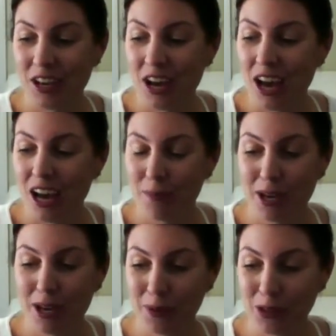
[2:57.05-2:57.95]

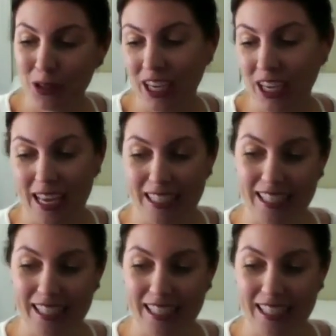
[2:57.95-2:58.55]
Pamper your guests.